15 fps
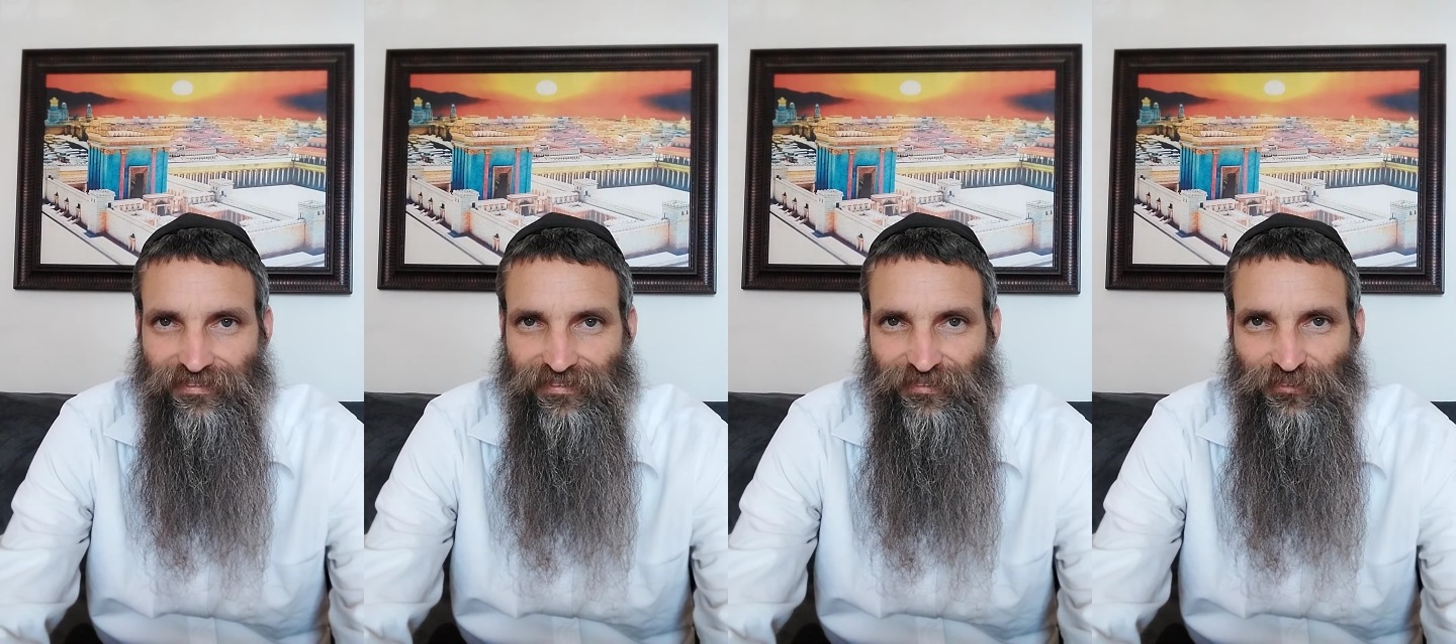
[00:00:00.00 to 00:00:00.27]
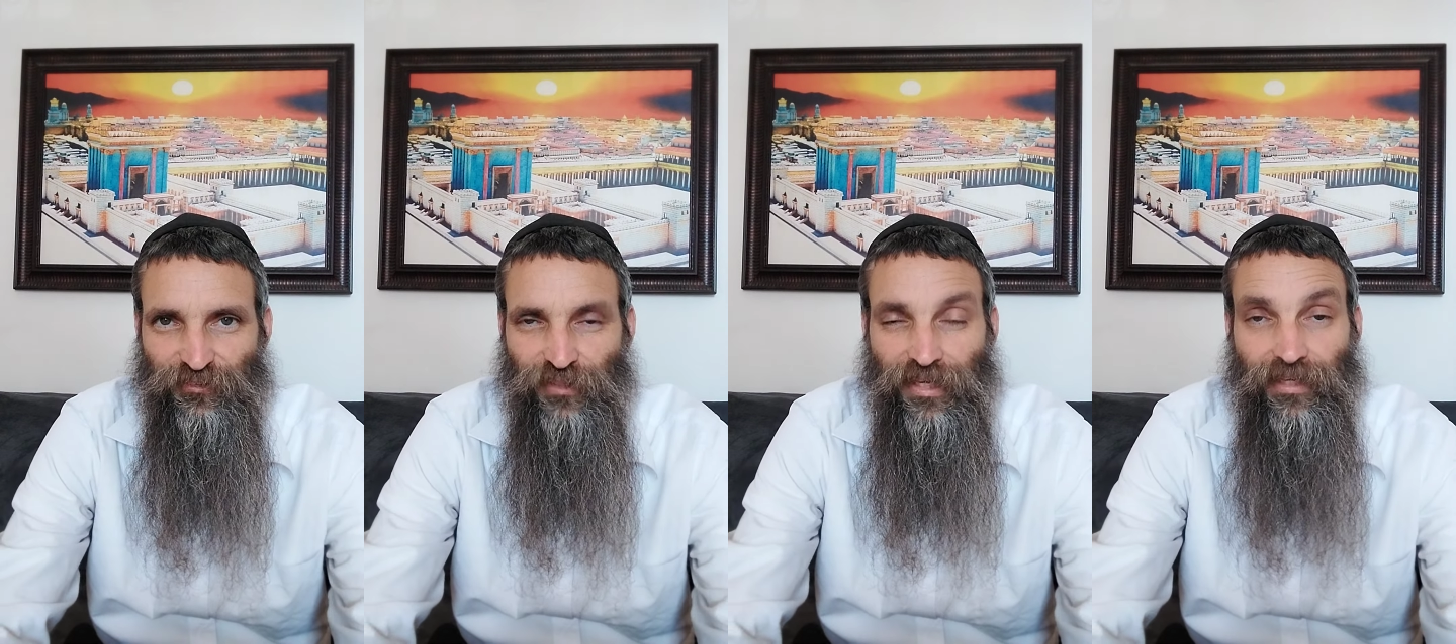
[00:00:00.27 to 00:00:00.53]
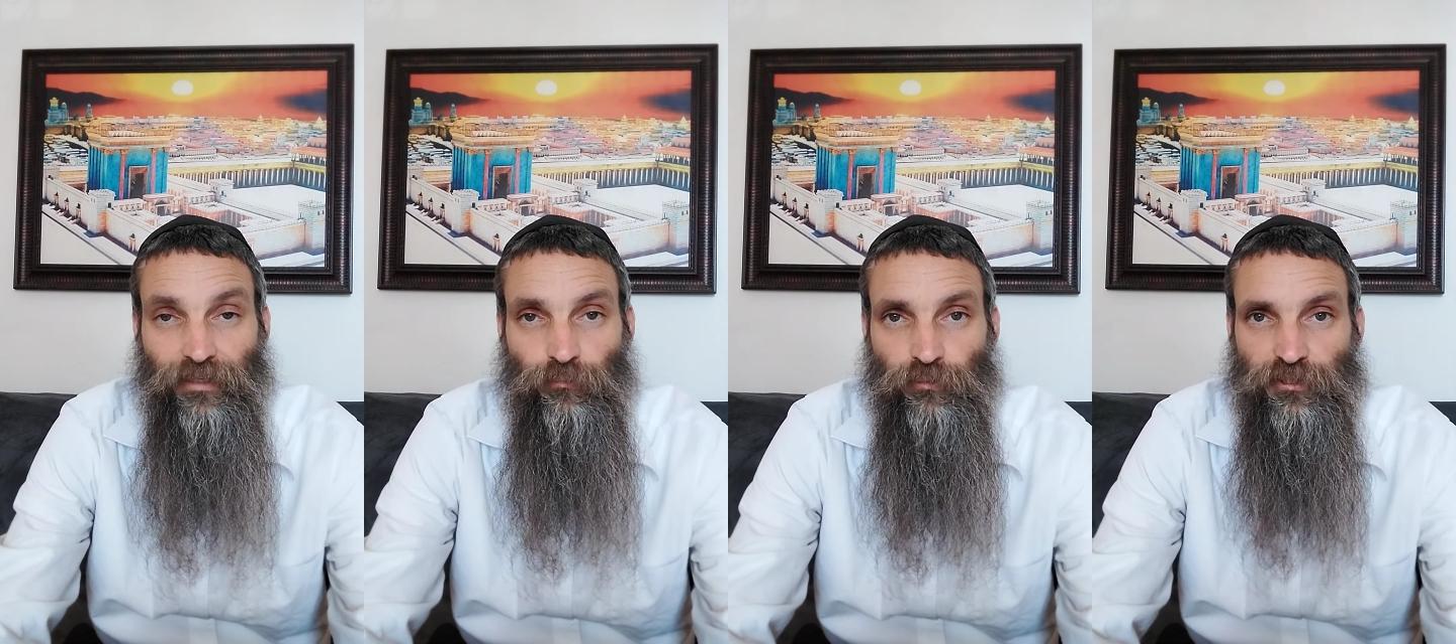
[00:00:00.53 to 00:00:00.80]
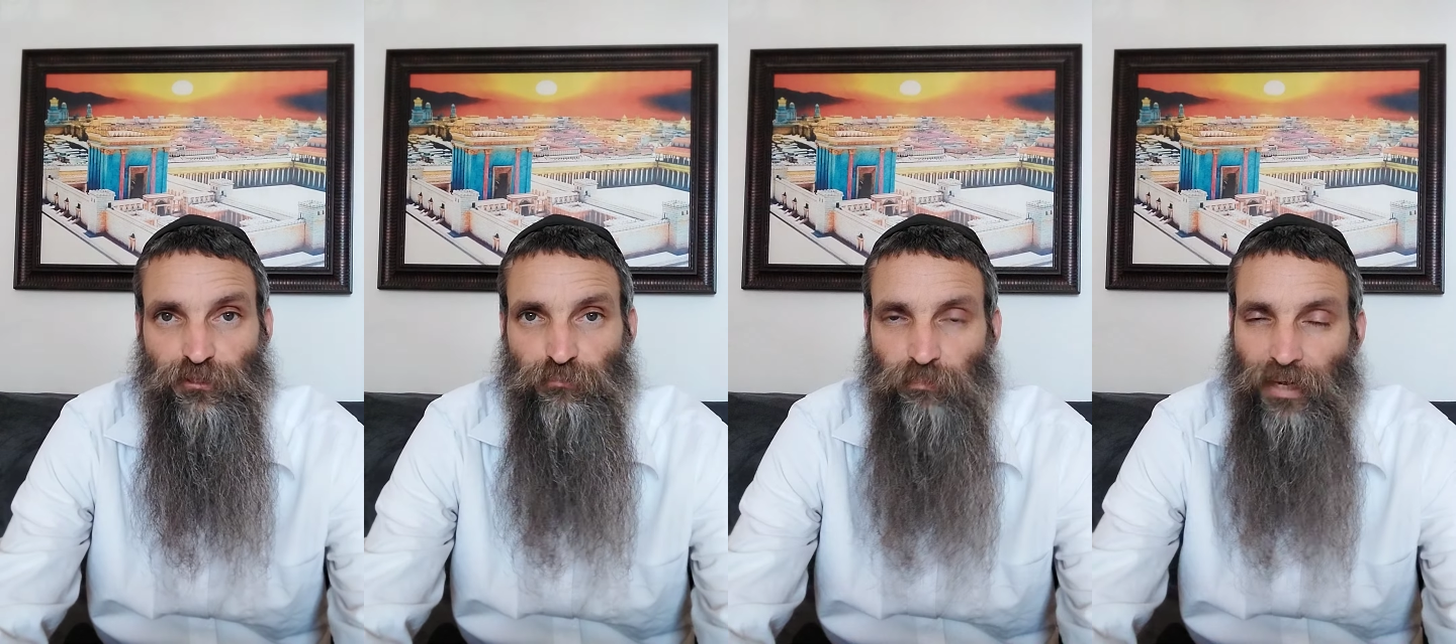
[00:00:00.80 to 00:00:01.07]
into
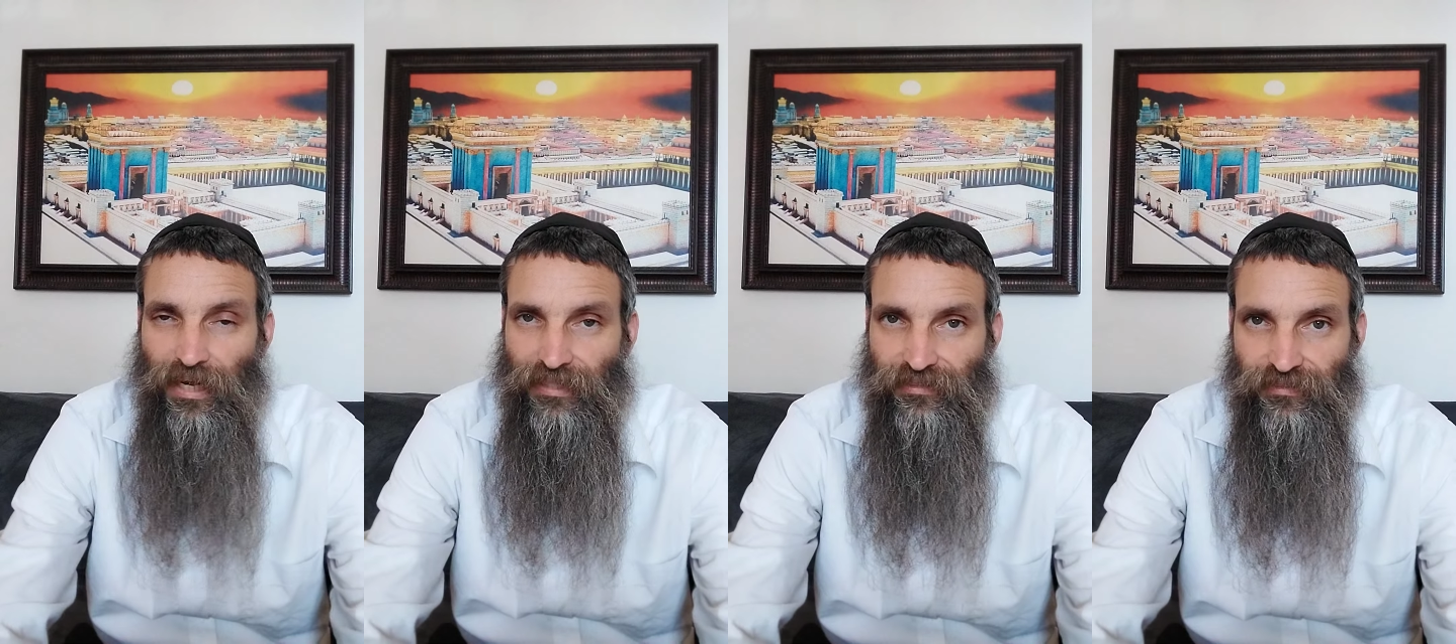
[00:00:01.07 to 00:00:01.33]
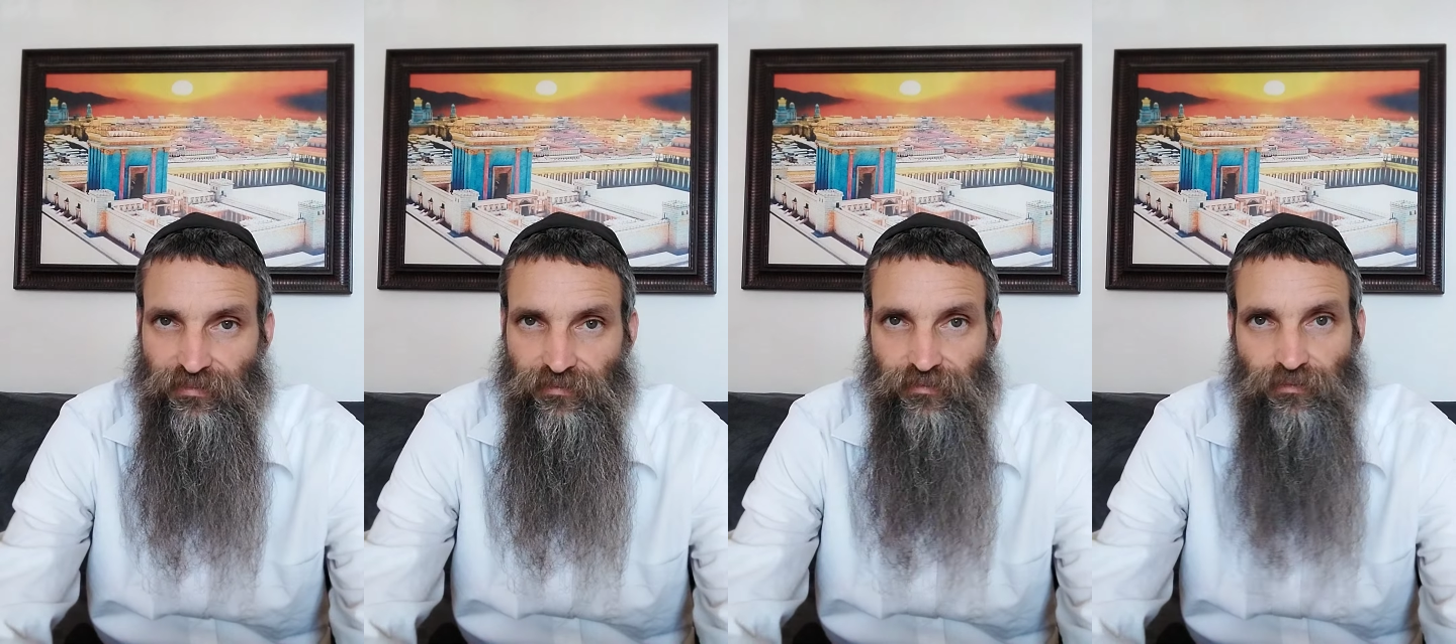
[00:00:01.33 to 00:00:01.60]
anyone's boxes,